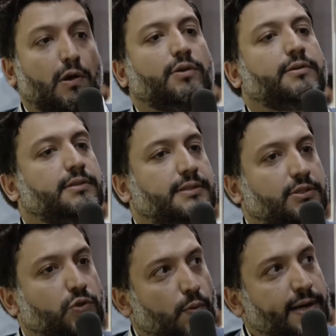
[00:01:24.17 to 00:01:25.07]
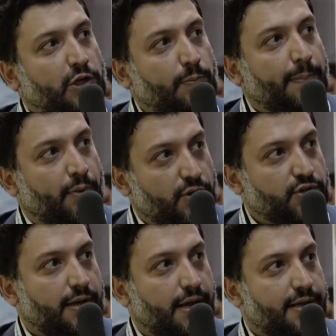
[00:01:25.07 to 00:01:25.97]
Or oh, do we need to be
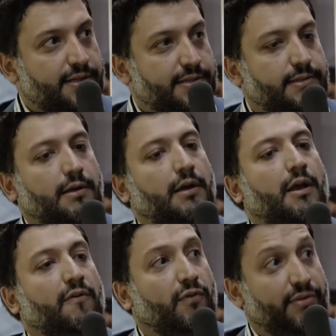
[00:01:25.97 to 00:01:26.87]
personalized? for